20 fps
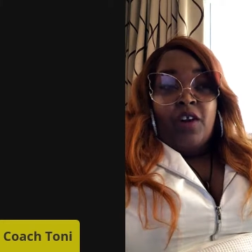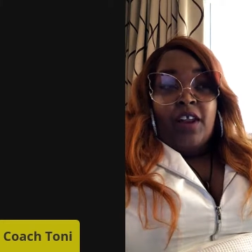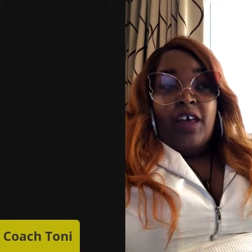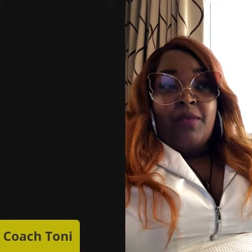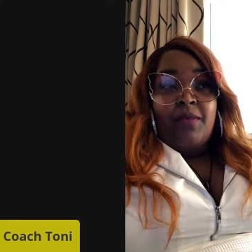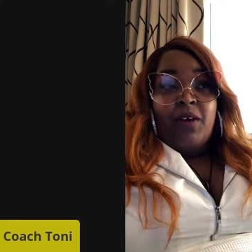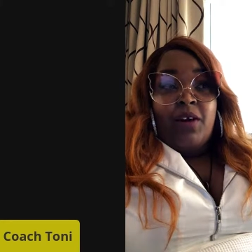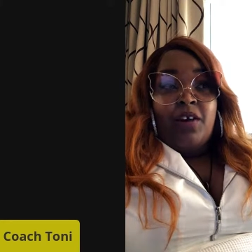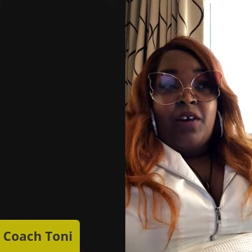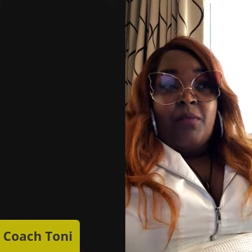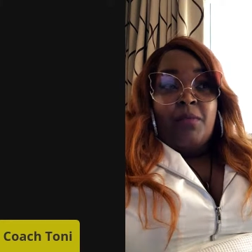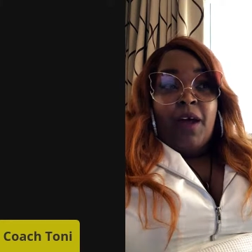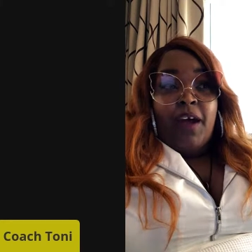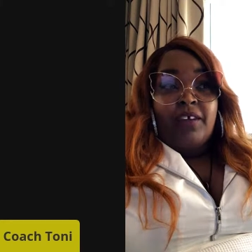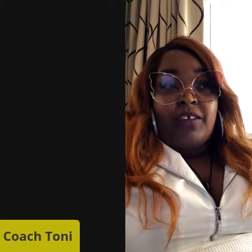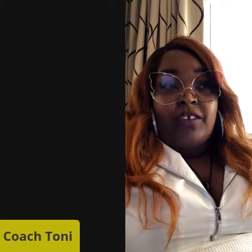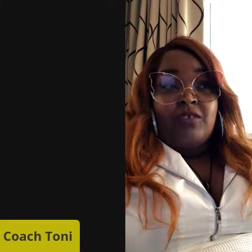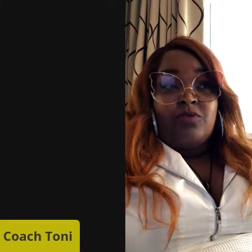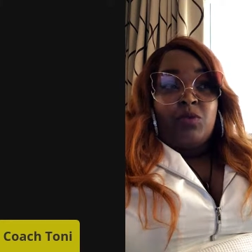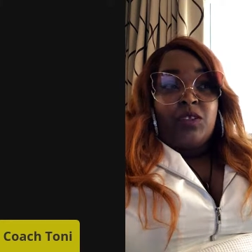1,100
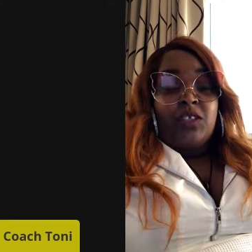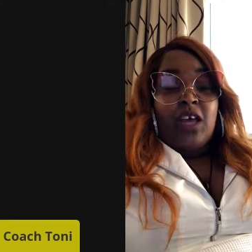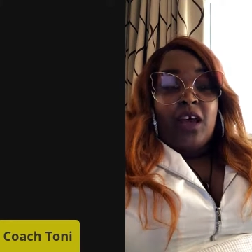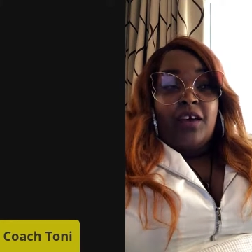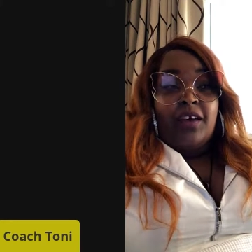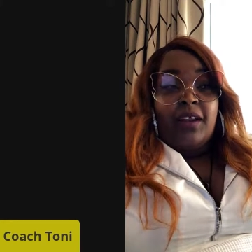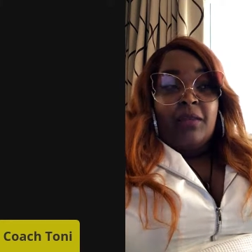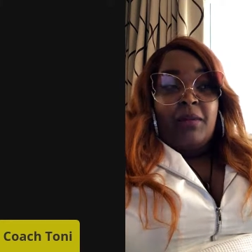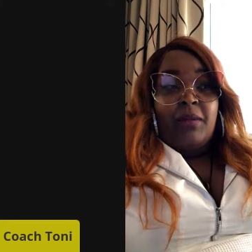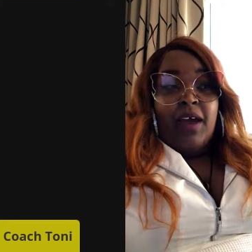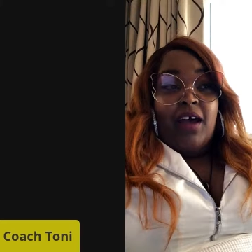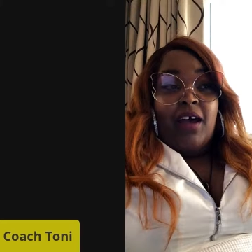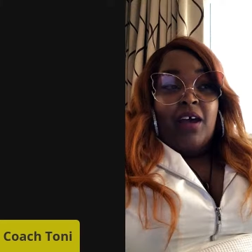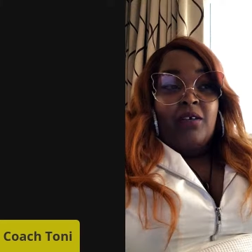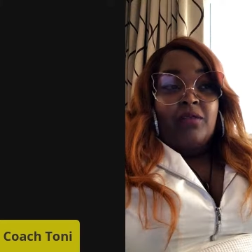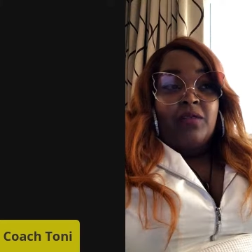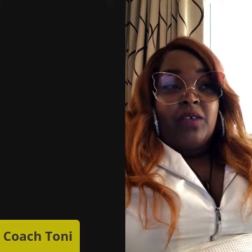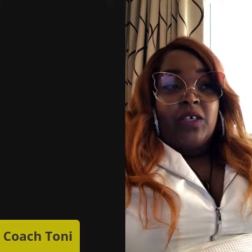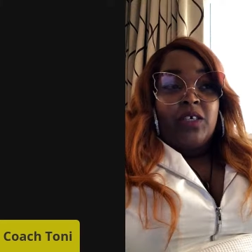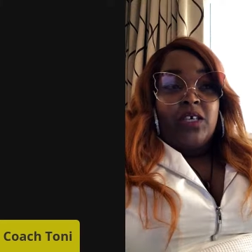boxes, we're talking
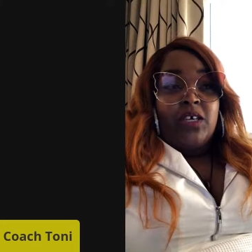about